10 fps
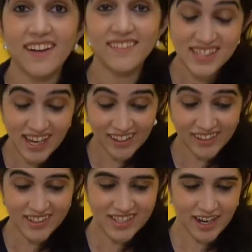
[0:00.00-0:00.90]
I've
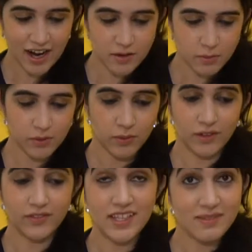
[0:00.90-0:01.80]
decided to start with one
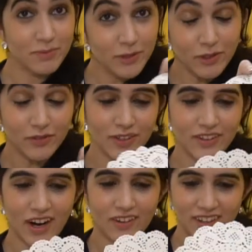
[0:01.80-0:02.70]
of these beautiful
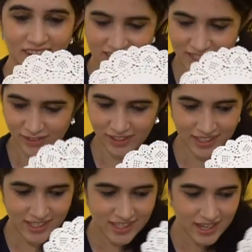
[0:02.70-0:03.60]
round lace
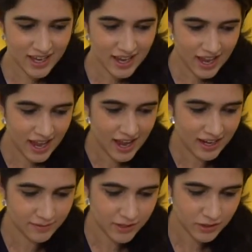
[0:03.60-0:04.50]
doilies, and
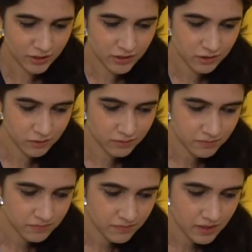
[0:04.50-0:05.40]
I'm just going to
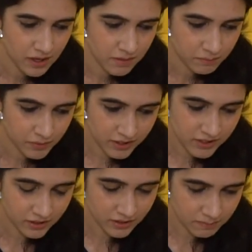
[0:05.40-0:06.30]
put
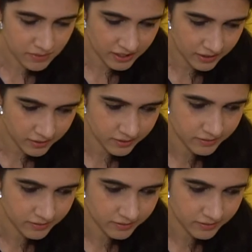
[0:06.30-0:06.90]
this on the plate